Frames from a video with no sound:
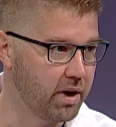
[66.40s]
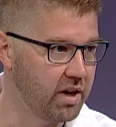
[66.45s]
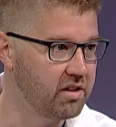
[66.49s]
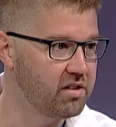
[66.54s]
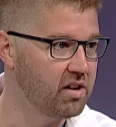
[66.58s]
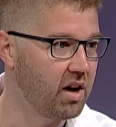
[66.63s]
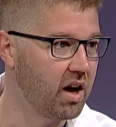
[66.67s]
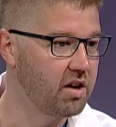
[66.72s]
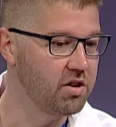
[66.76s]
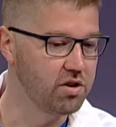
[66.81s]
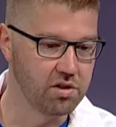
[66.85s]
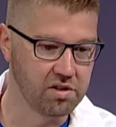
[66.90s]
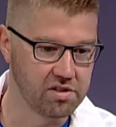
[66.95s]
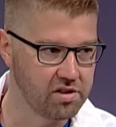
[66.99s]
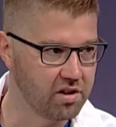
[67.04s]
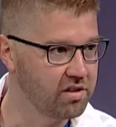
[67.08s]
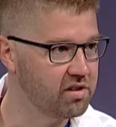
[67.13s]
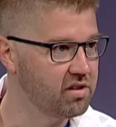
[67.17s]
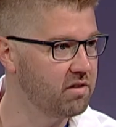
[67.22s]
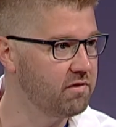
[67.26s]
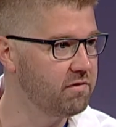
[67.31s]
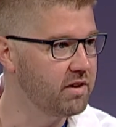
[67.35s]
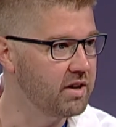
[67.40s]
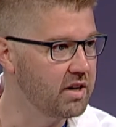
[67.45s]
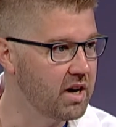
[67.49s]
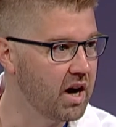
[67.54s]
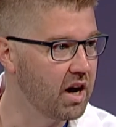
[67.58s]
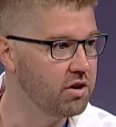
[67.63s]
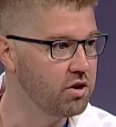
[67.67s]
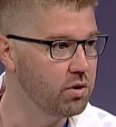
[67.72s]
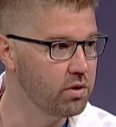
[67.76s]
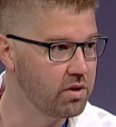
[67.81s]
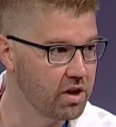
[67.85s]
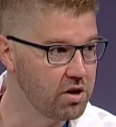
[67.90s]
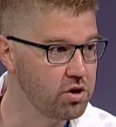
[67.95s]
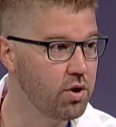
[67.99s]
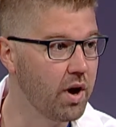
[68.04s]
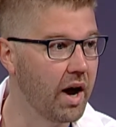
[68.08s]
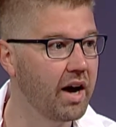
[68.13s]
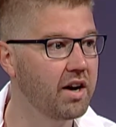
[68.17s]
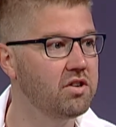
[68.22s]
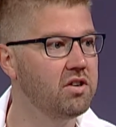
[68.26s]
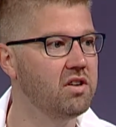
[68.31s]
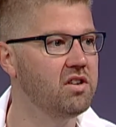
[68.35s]
bites on you and starts to feed on you, then you
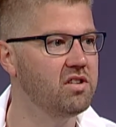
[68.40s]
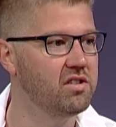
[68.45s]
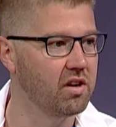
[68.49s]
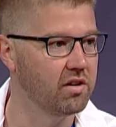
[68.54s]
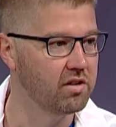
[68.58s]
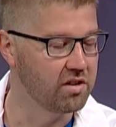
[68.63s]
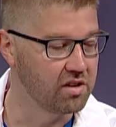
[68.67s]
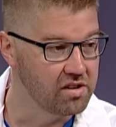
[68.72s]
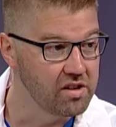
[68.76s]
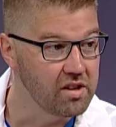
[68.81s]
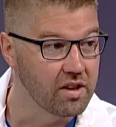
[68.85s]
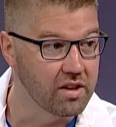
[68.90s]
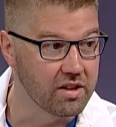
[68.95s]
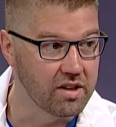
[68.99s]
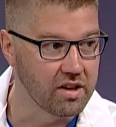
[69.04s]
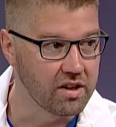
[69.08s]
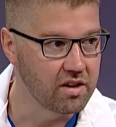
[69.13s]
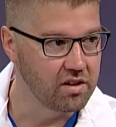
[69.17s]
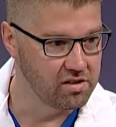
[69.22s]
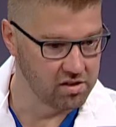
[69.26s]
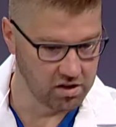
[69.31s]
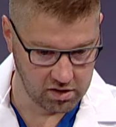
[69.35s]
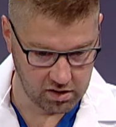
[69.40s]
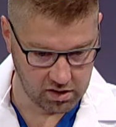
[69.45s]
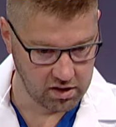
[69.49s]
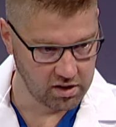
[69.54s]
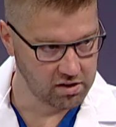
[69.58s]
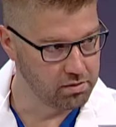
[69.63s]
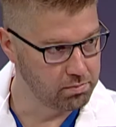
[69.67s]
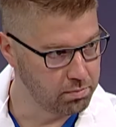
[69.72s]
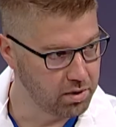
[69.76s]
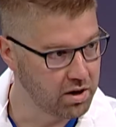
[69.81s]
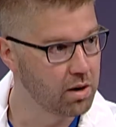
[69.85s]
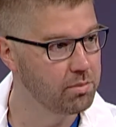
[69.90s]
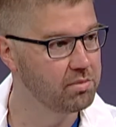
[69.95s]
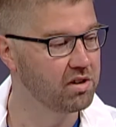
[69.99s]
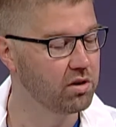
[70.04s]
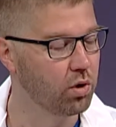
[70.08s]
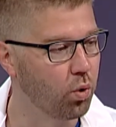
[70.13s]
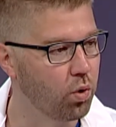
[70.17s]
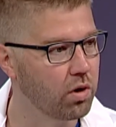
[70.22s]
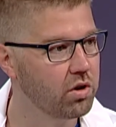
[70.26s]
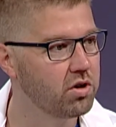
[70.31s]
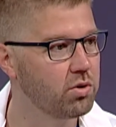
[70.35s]
actually start to see the tick because it get, becomes
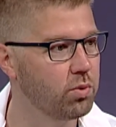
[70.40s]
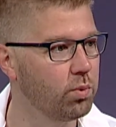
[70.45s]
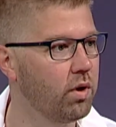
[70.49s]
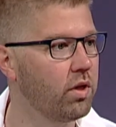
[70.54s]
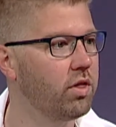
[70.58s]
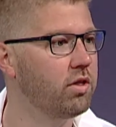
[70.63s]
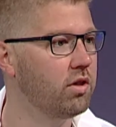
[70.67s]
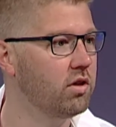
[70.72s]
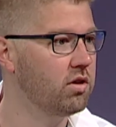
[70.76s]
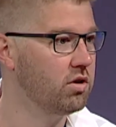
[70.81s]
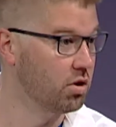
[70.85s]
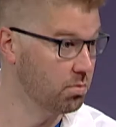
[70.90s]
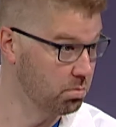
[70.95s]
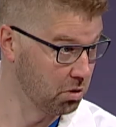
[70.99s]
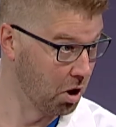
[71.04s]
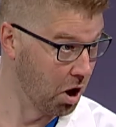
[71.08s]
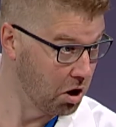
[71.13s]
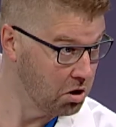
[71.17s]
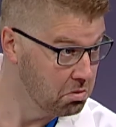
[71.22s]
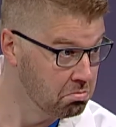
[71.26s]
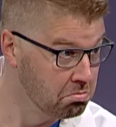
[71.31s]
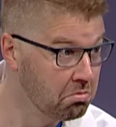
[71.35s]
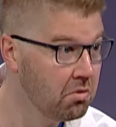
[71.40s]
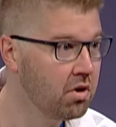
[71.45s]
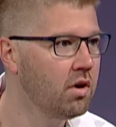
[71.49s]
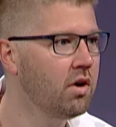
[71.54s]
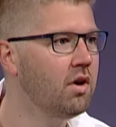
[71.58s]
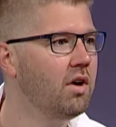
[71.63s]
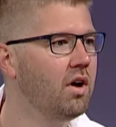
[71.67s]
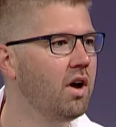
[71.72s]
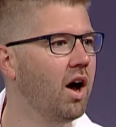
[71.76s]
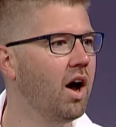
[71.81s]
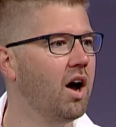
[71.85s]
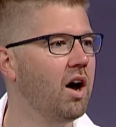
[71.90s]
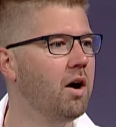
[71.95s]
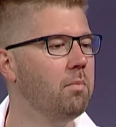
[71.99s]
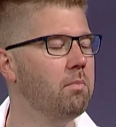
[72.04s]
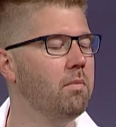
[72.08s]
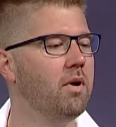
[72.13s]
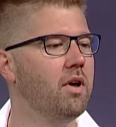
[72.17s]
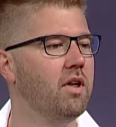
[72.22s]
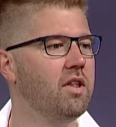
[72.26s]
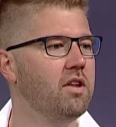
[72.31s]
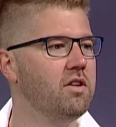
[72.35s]
engorged with your blood. Mm-hmm.
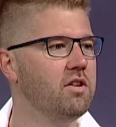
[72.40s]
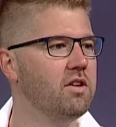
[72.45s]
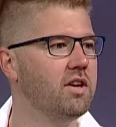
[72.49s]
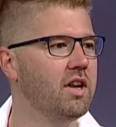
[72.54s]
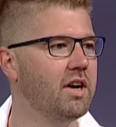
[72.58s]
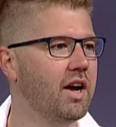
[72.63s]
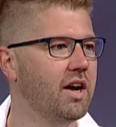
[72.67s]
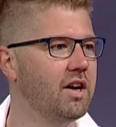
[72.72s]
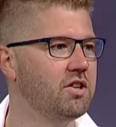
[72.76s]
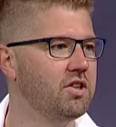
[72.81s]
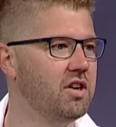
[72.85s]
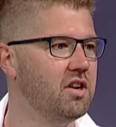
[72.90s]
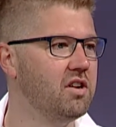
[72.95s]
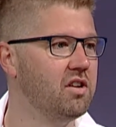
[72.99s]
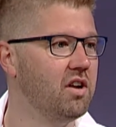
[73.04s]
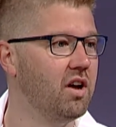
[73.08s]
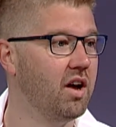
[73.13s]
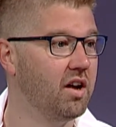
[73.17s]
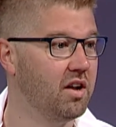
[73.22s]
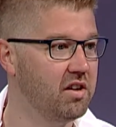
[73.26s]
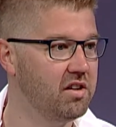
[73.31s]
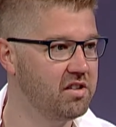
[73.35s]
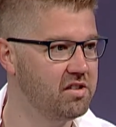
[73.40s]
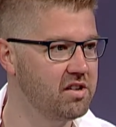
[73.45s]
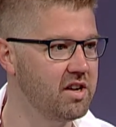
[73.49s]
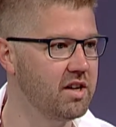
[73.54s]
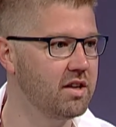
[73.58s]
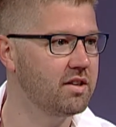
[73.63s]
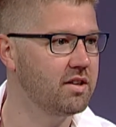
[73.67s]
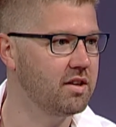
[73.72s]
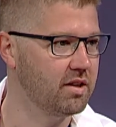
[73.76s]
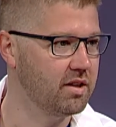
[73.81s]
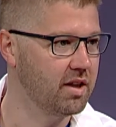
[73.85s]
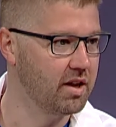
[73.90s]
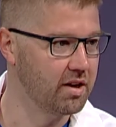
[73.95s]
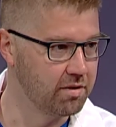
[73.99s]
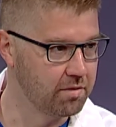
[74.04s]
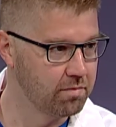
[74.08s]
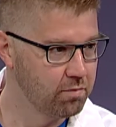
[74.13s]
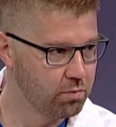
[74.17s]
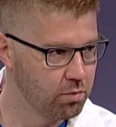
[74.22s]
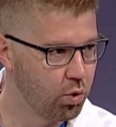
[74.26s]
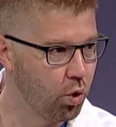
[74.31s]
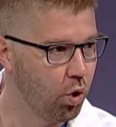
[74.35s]
um, and you can actually uh, see it and
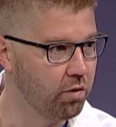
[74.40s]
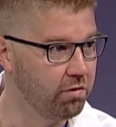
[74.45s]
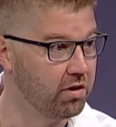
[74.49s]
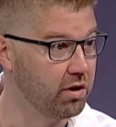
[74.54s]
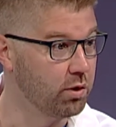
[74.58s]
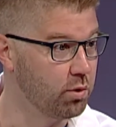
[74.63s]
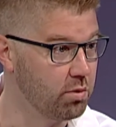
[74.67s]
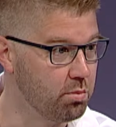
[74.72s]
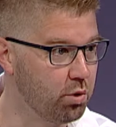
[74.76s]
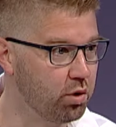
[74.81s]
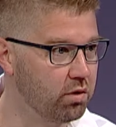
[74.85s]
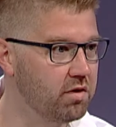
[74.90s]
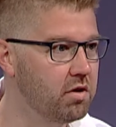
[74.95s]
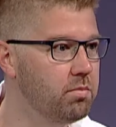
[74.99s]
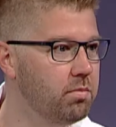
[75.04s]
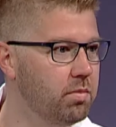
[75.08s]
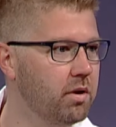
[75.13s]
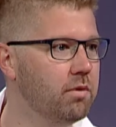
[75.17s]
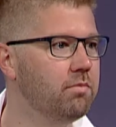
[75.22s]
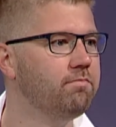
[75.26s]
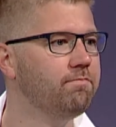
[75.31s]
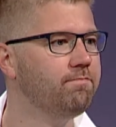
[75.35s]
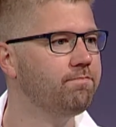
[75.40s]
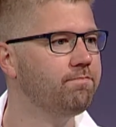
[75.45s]
then hopefully remove it. But.